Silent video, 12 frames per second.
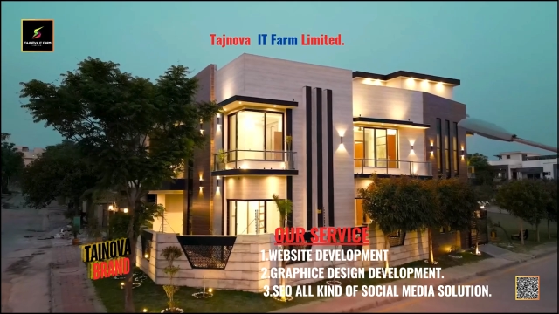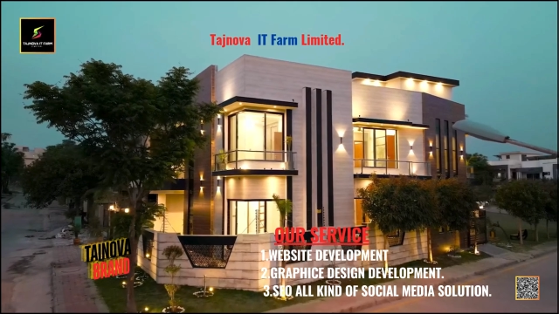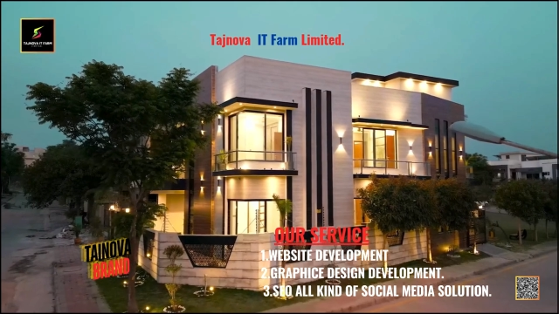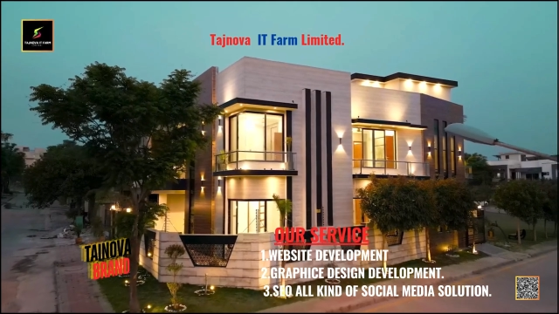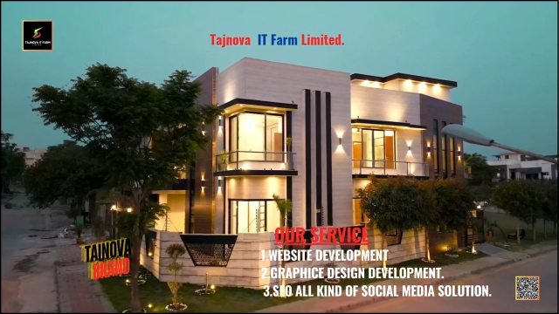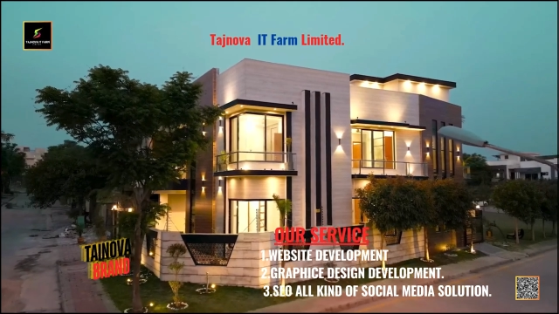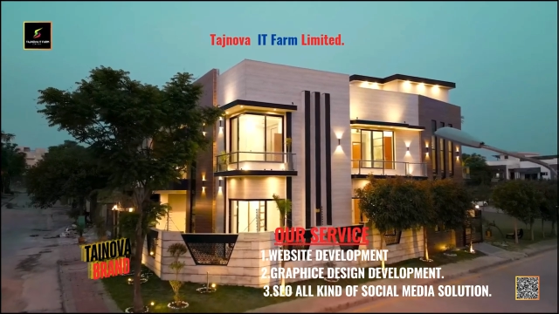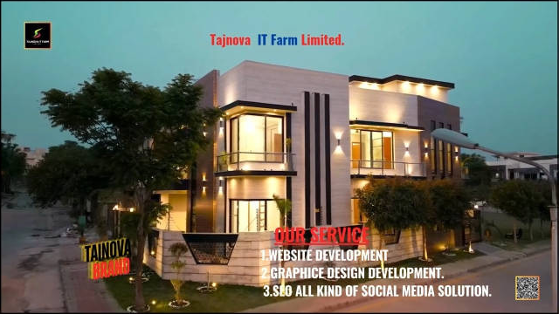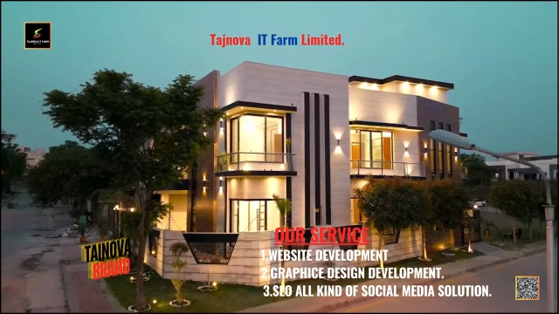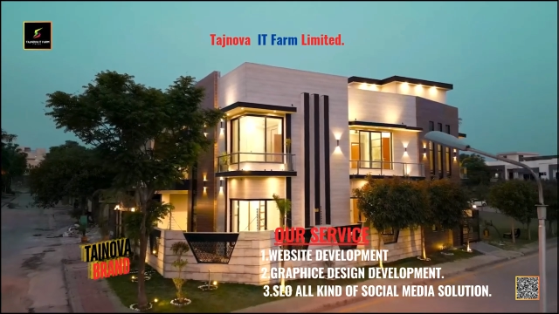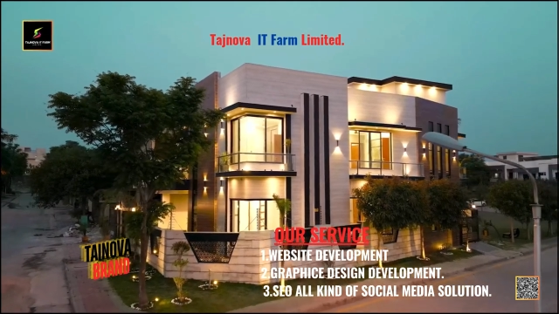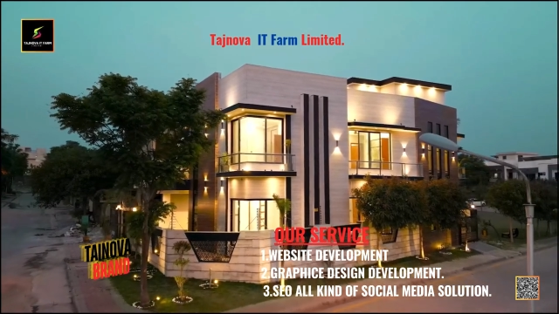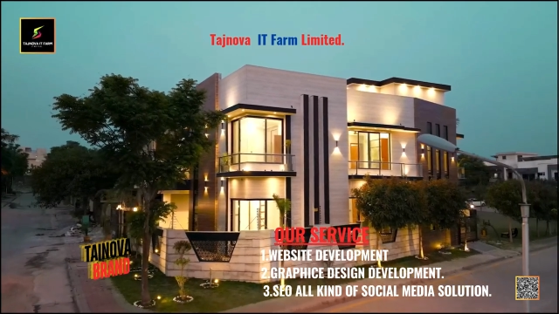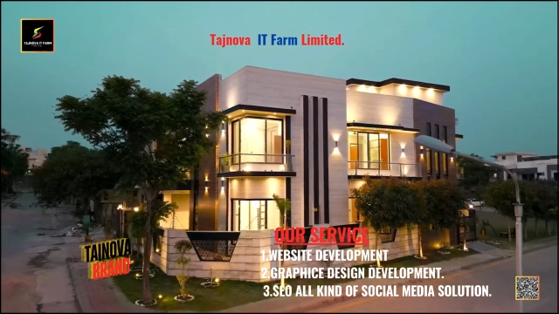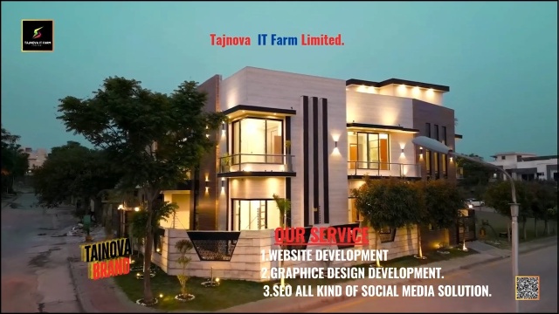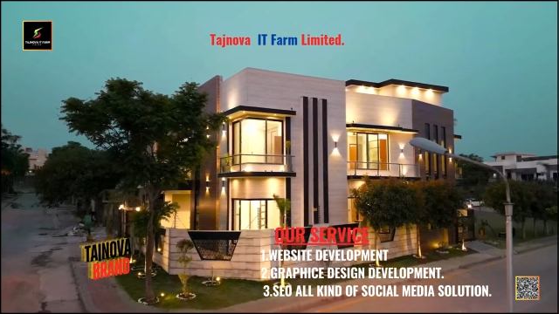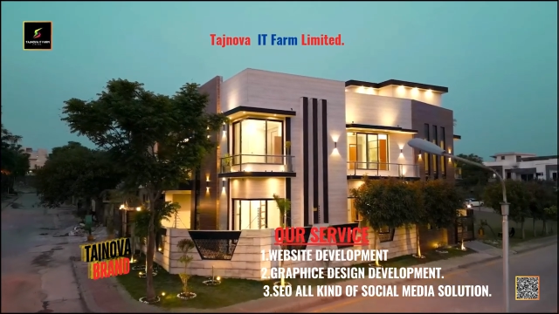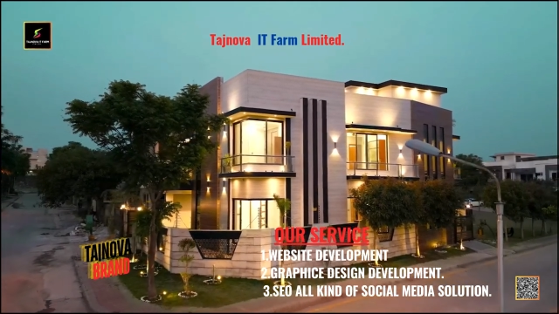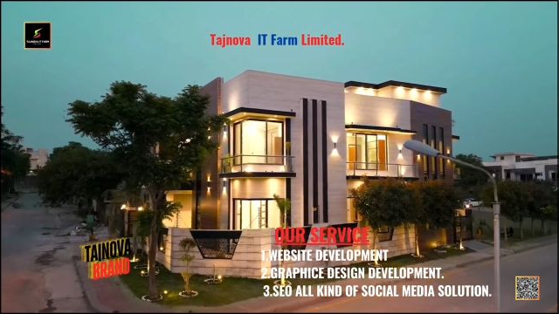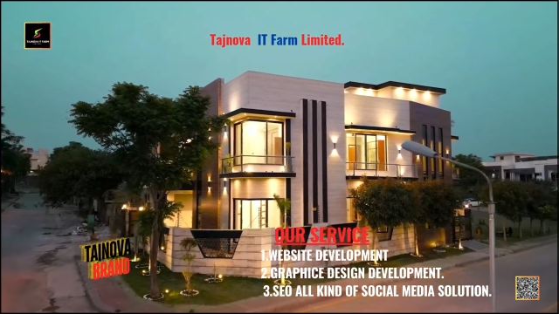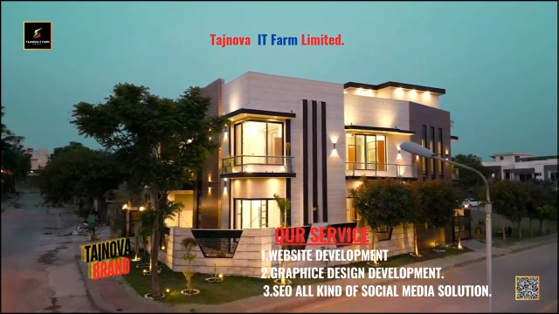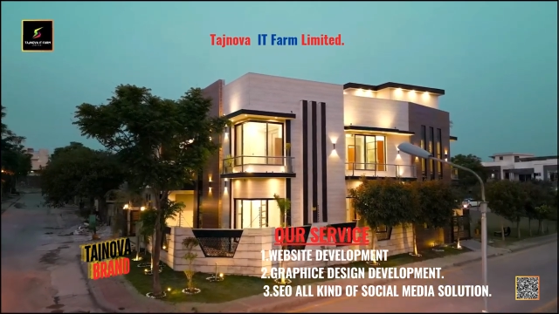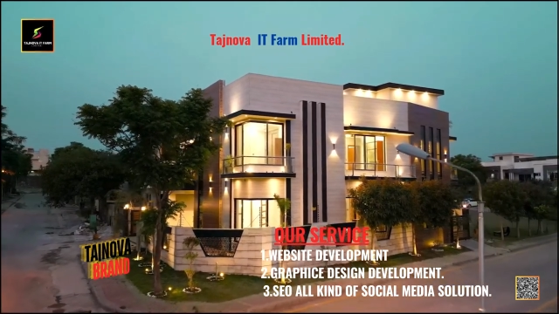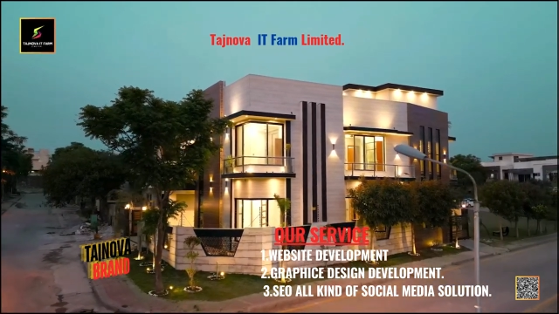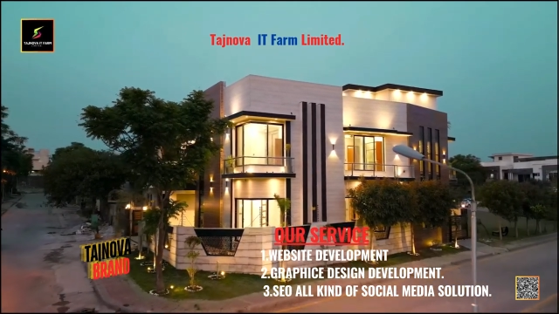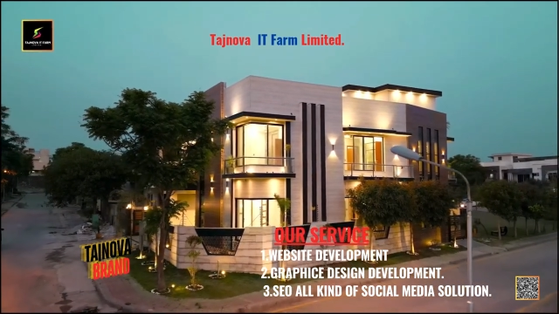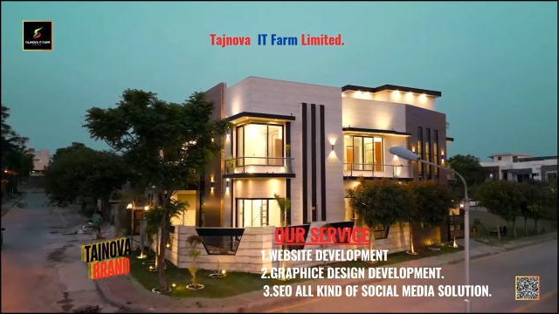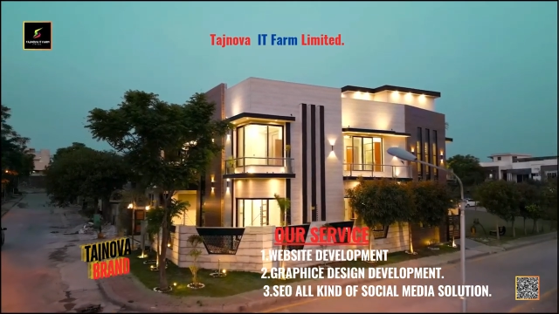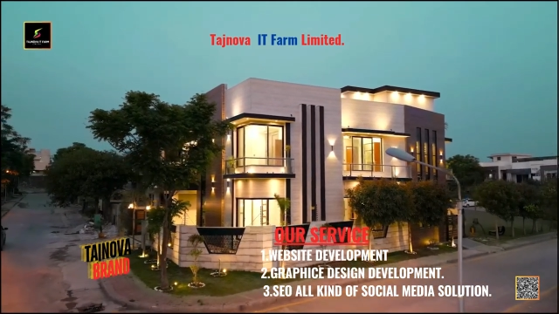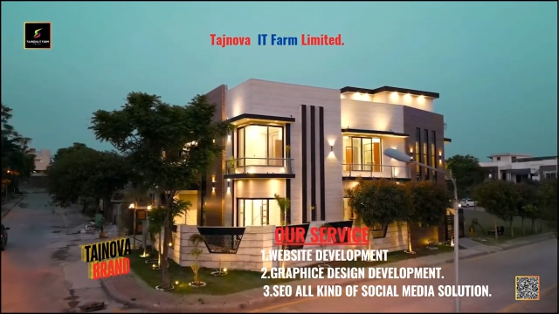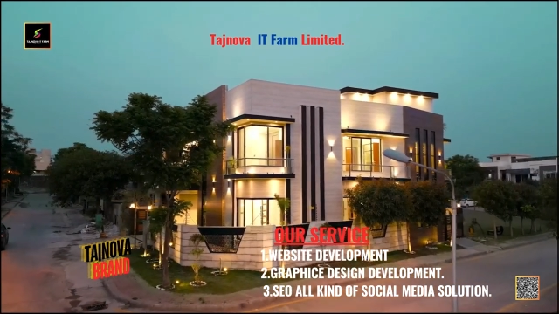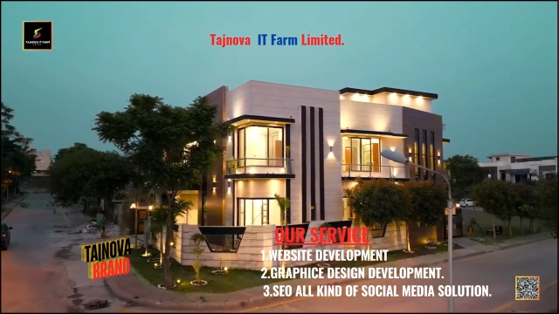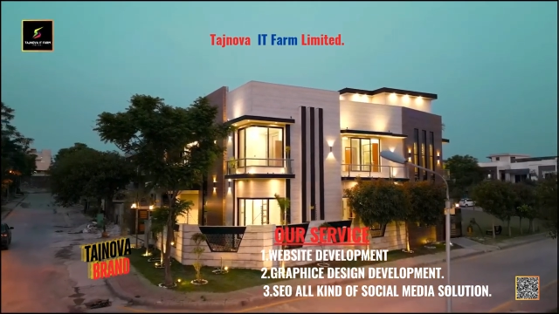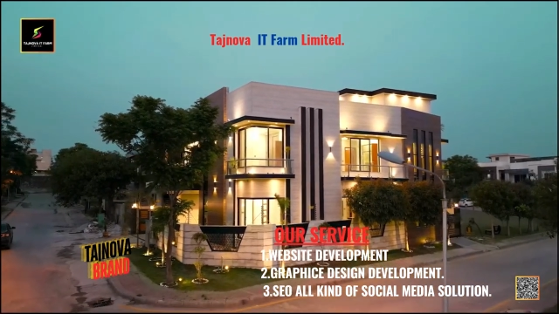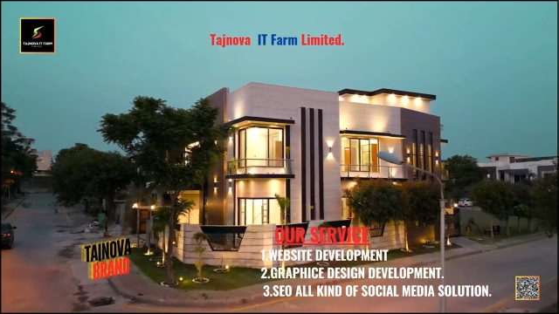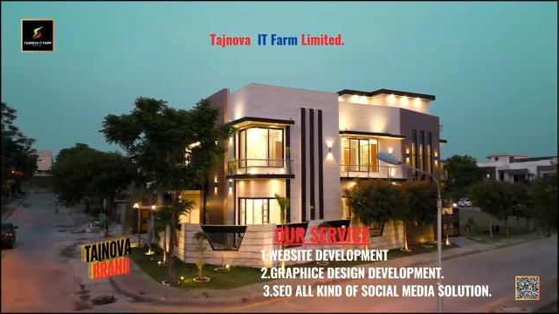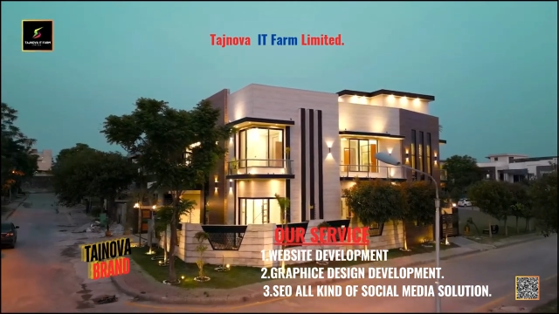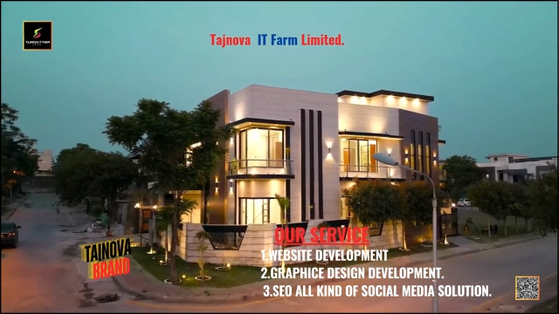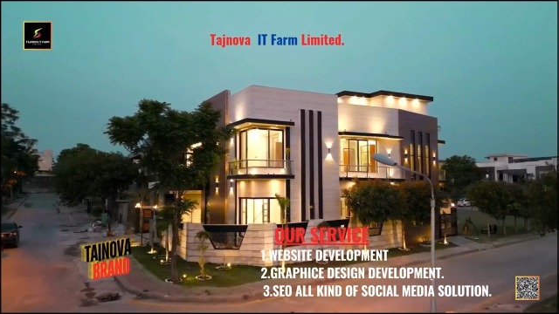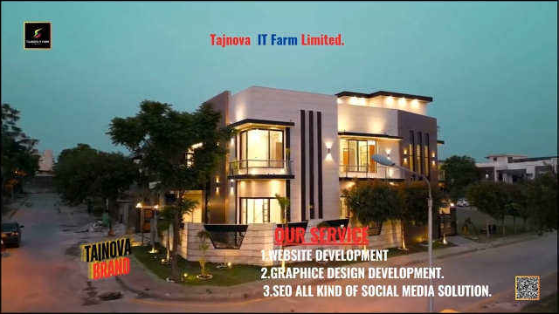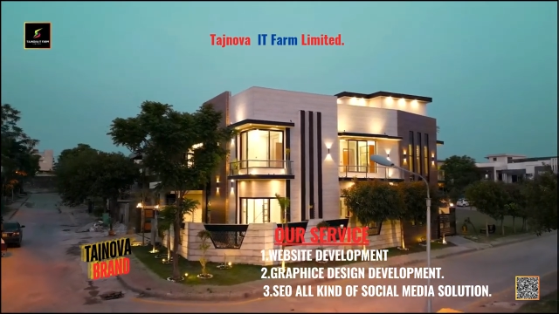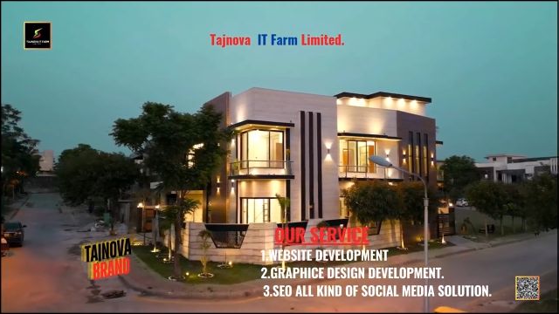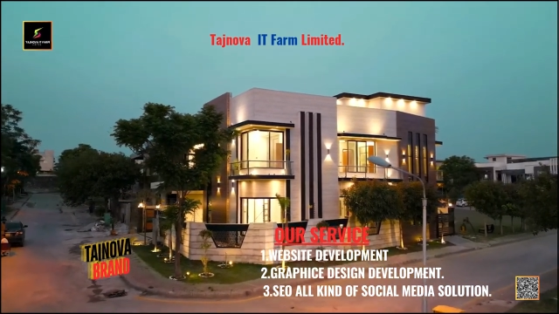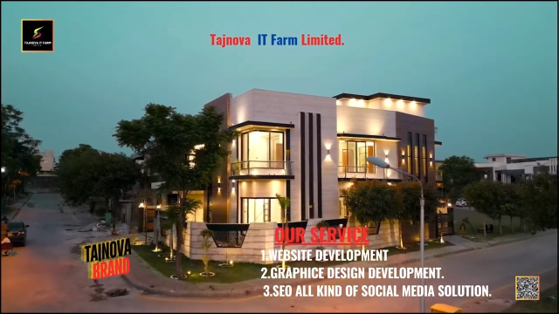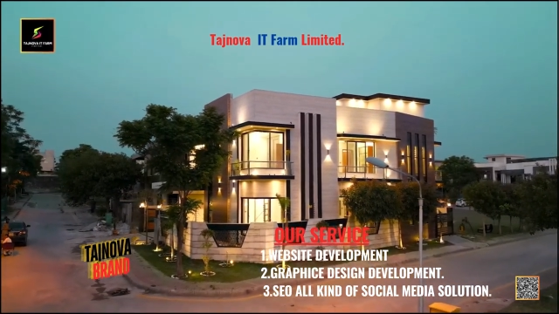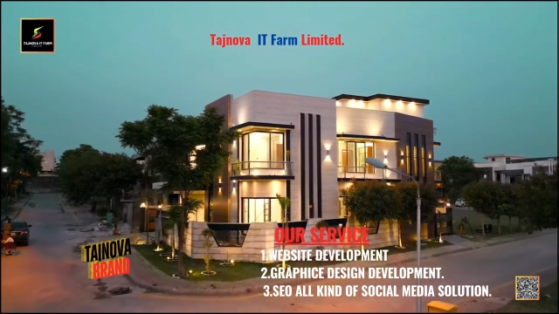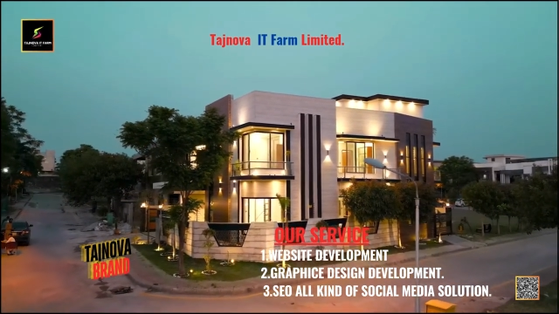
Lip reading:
[unreadable: no face in view]